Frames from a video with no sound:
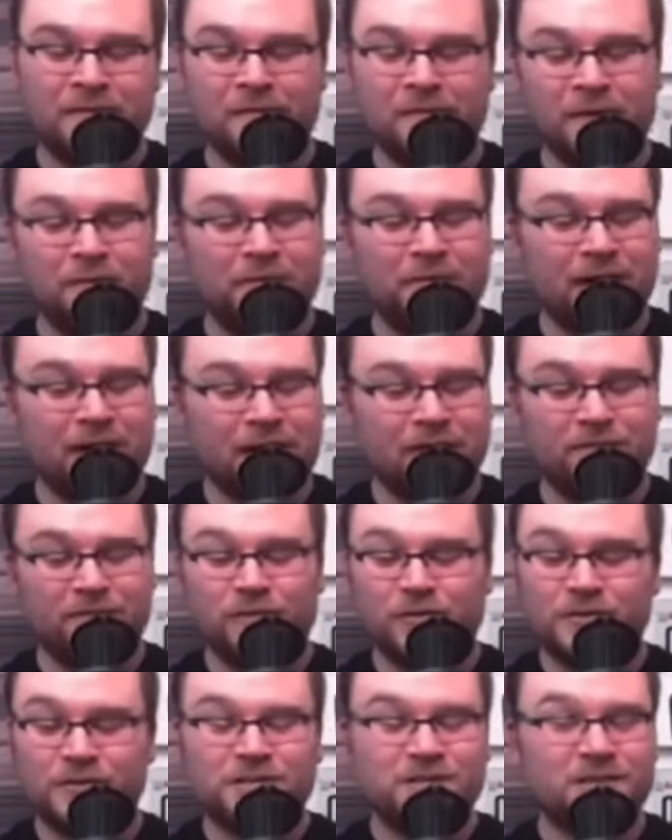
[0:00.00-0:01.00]
when I
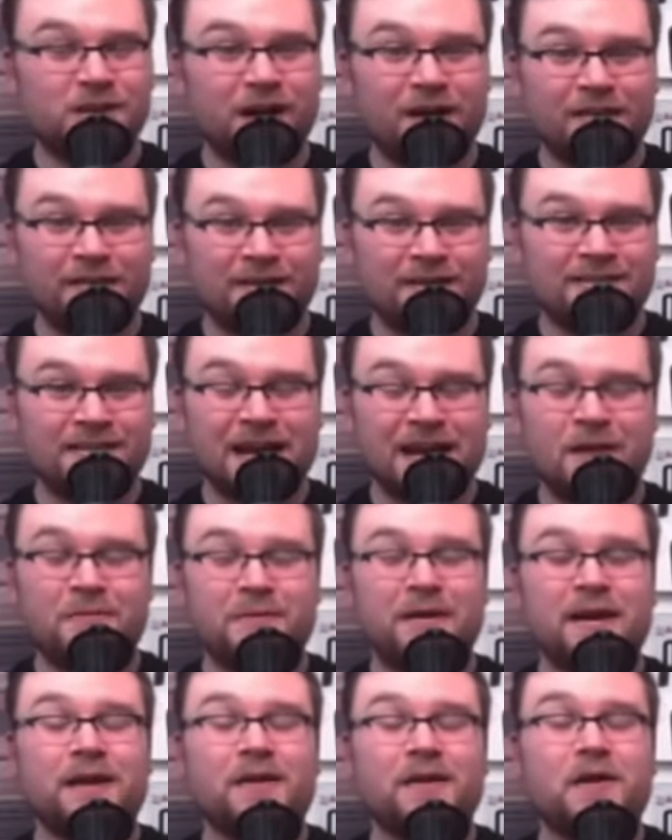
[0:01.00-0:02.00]
first saw this, I
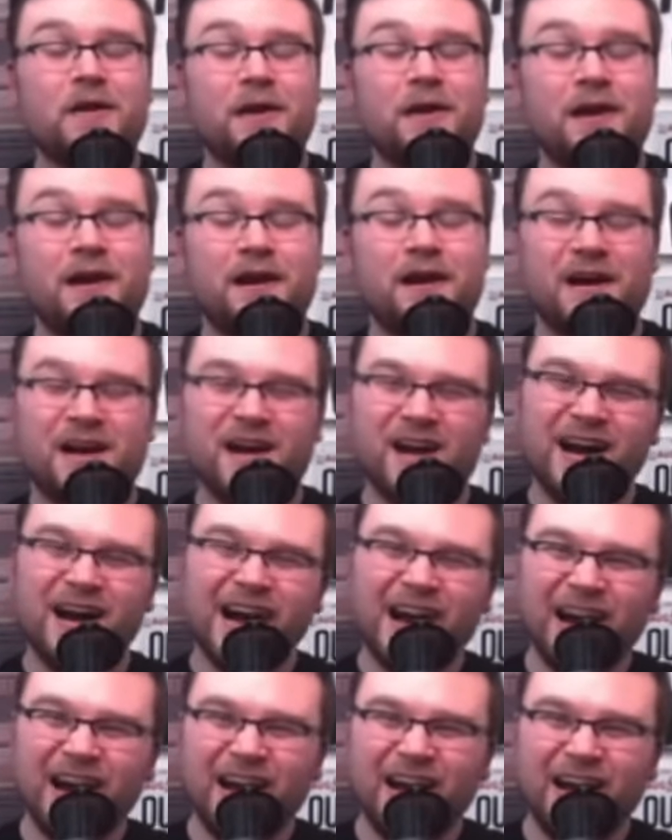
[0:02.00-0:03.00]
went, huh?
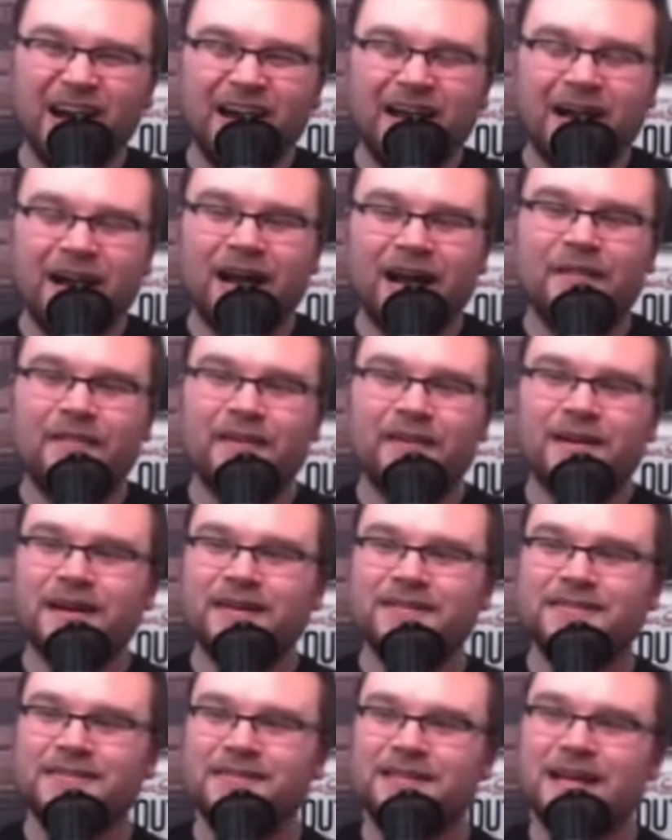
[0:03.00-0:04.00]
And then I
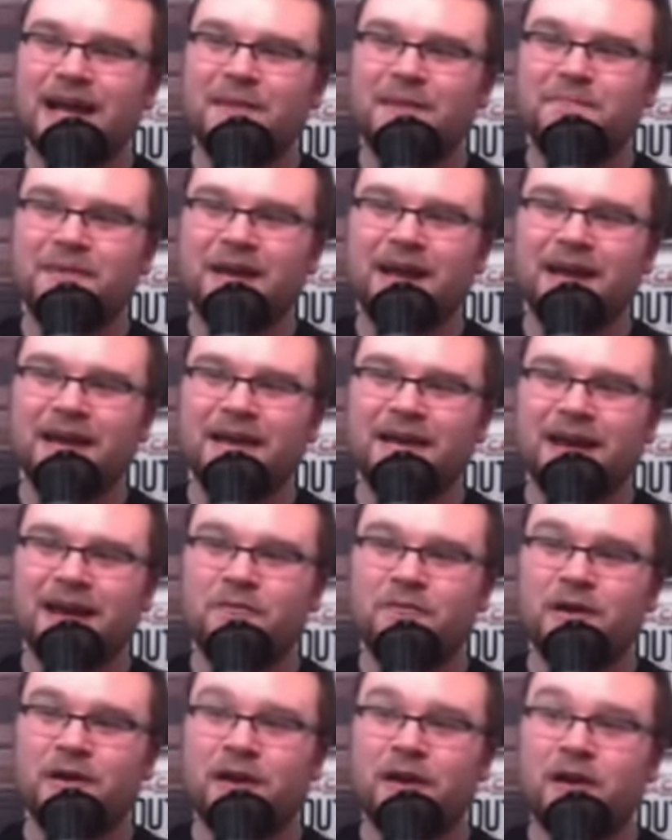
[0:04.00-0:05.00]
sat back and I
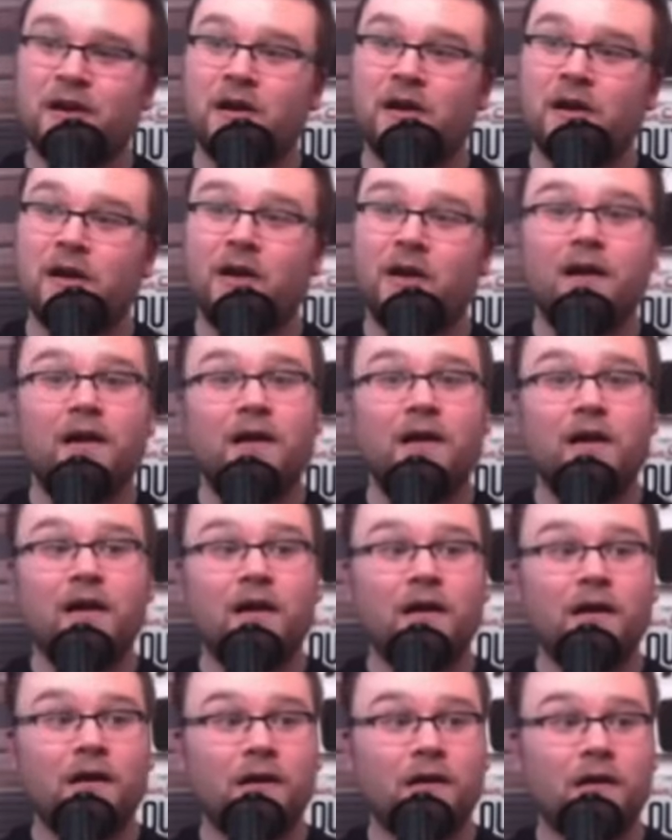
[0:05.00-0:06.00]
went,
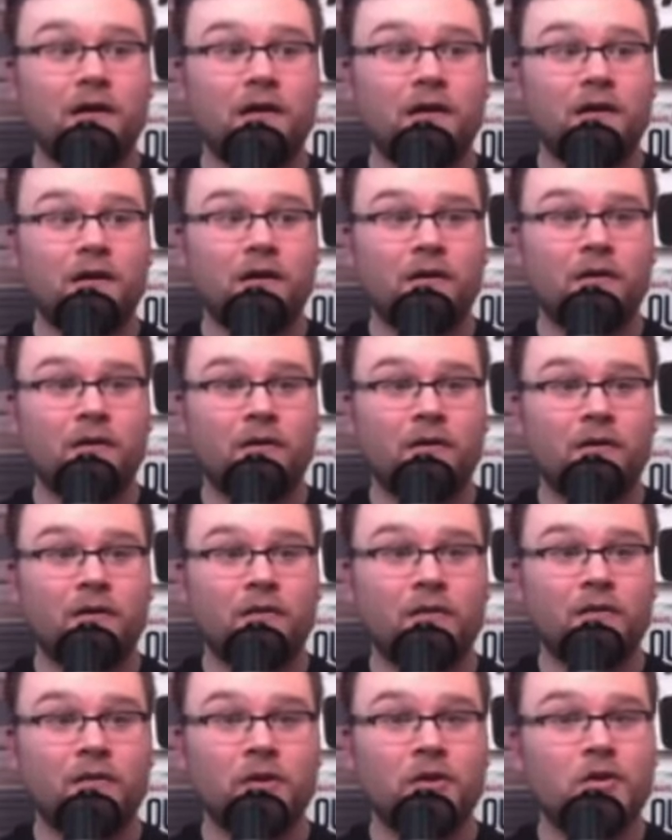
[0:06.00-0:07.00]

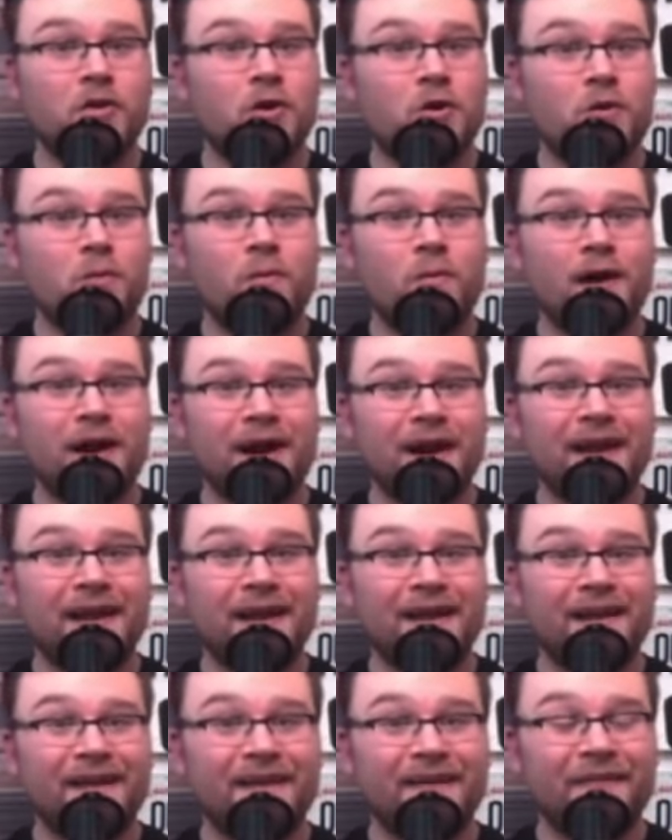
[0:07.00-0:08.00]
oh, you know what?
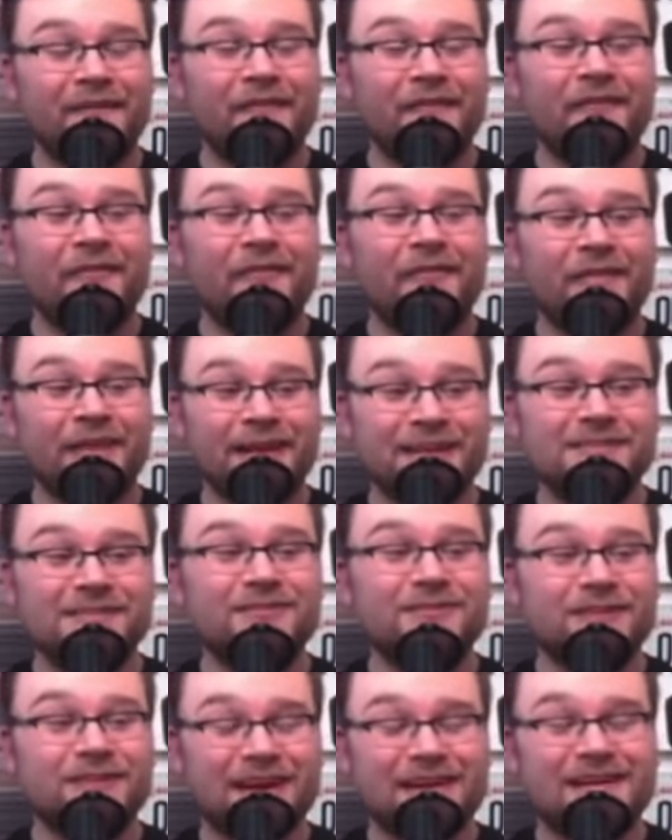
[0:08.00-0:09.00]
This
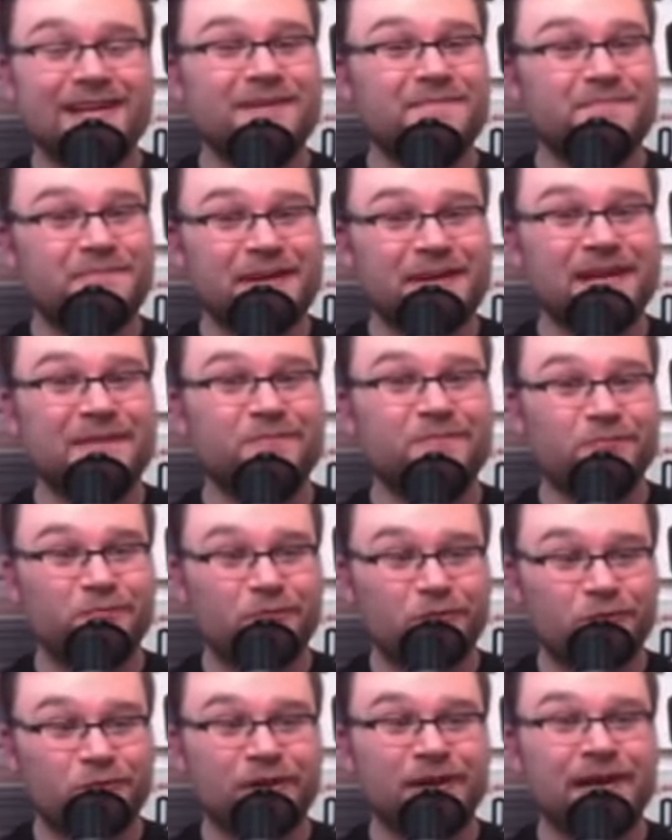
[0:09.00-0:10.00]
could end up being
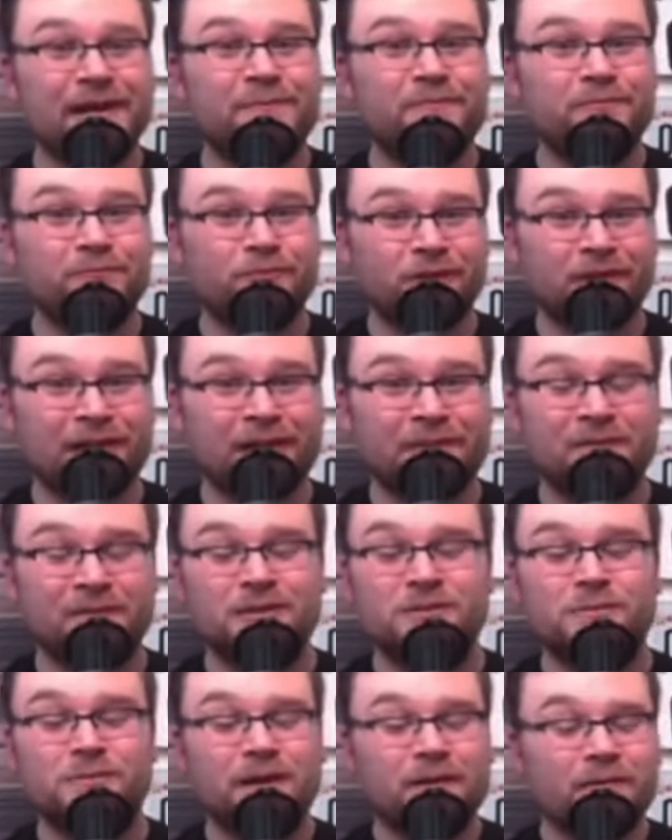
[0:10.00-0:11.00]
pretty brilliant.
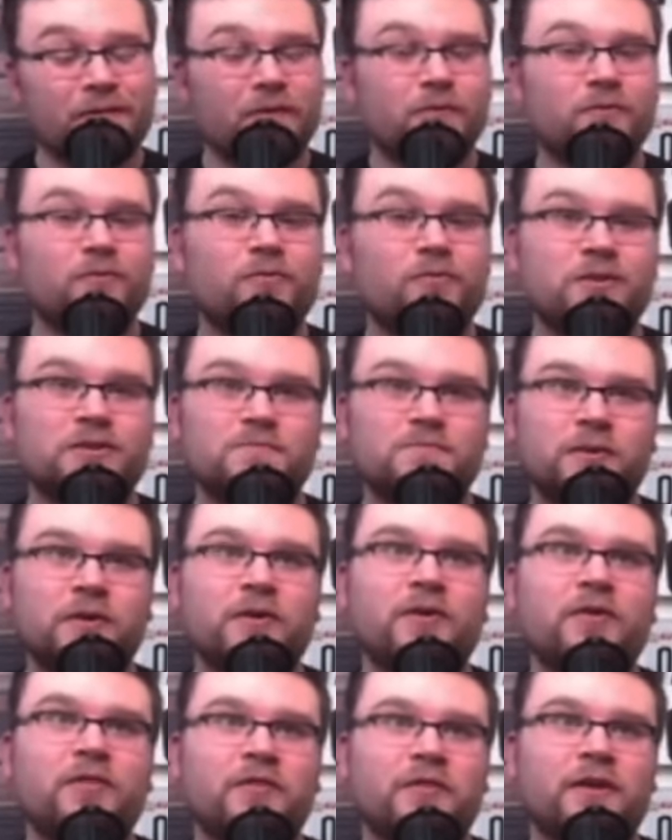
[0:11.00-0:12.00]
Because one of the
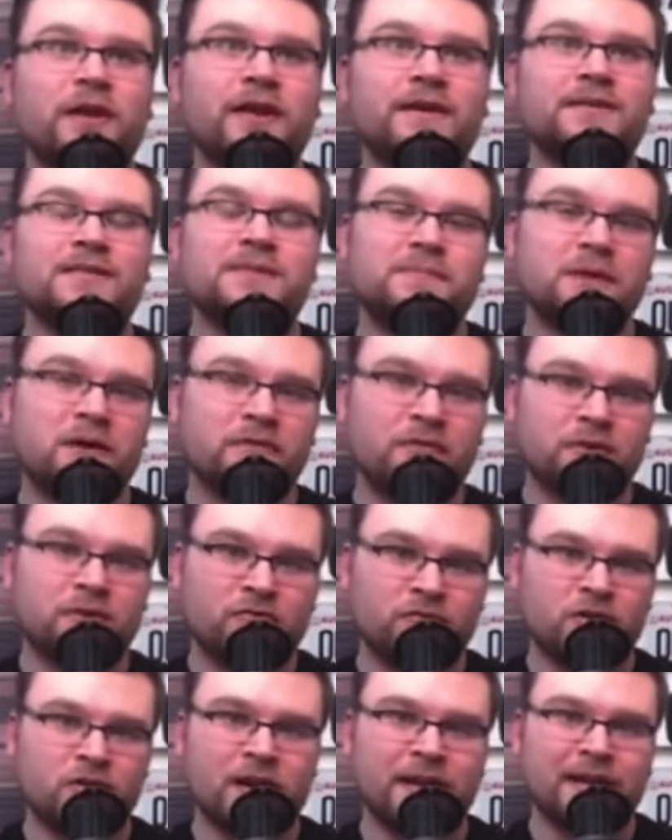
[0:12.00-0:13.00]
smart things about the
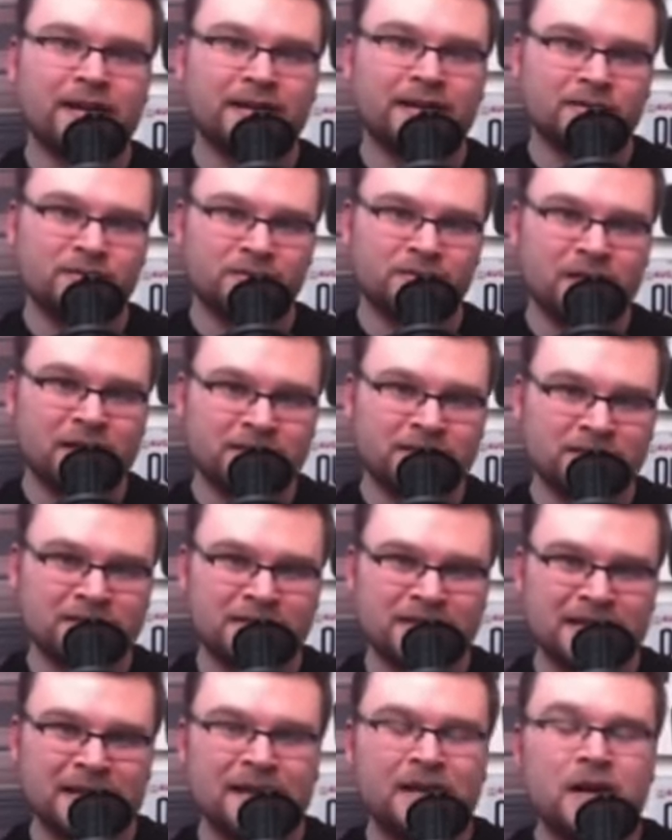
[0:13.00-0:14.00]
Karate Kid in
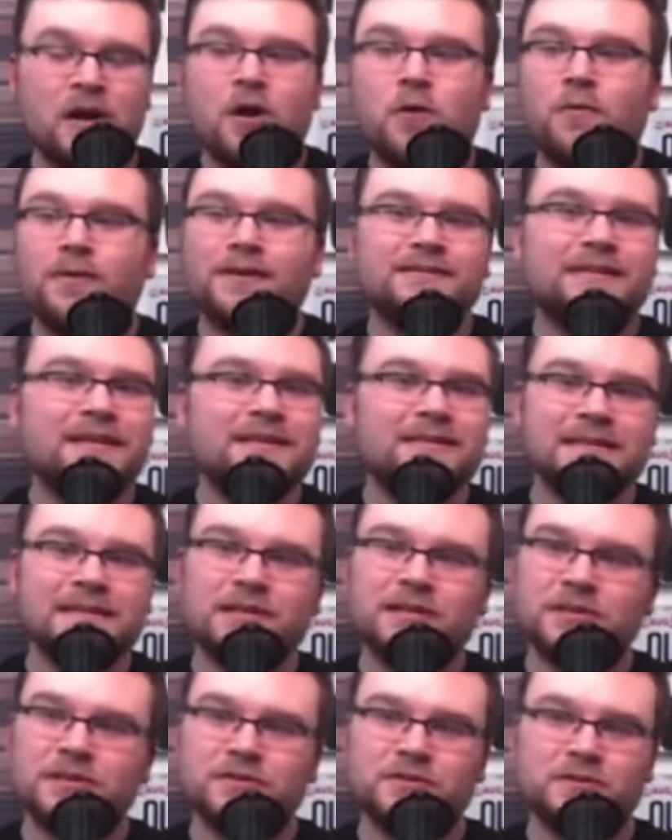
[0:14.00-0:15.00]
2010 was they
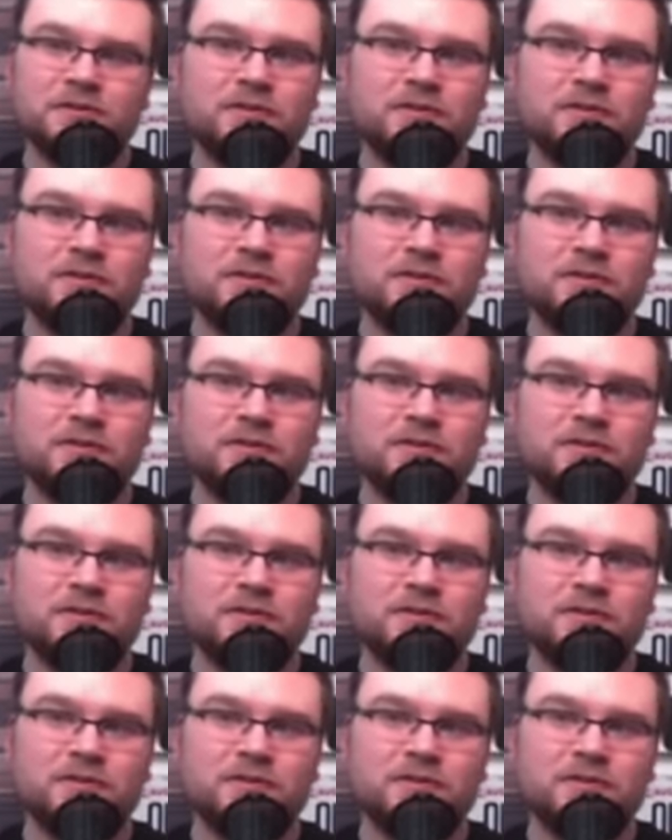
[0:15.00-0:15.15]
didn't use